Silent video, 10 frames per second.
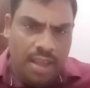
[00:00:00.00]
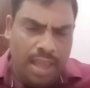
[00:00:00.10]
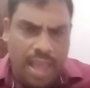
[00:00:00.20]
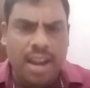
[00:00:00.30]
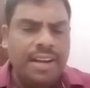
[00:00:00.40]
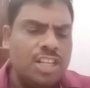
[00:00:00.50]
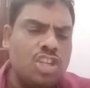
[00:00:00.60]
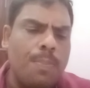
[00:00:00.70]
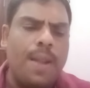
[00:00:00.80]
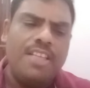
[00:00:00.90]
Again, it
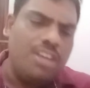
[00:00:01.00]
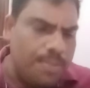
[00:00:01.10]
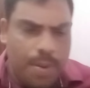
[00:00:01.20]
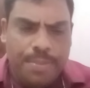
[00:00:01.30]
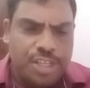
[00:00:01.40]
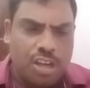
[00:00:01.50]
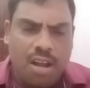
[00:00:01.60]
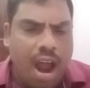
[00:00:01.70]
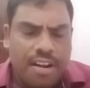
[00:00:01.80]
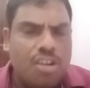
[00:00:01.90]
supplies
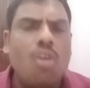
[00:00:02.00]
information and